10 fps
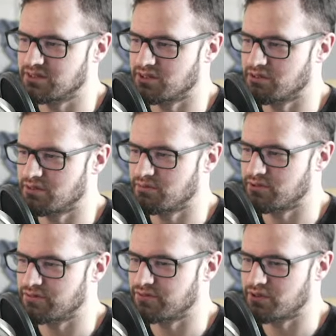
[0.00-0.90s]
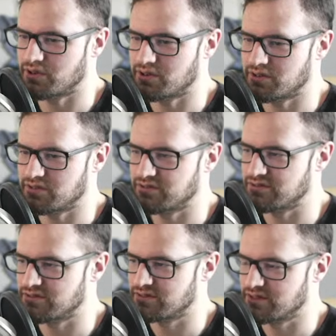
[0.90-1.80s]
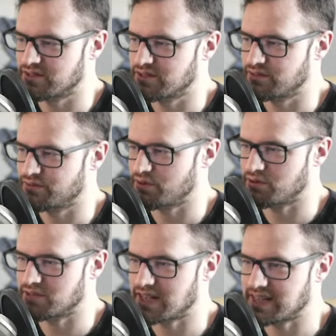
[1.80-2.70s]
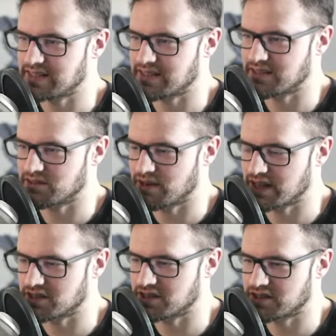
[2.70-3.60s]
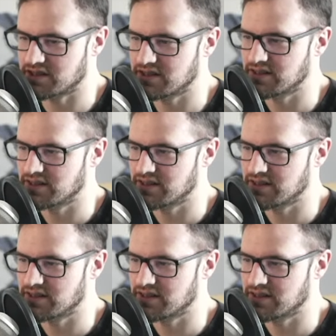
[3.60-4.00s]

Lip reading: go a more phototastic direction.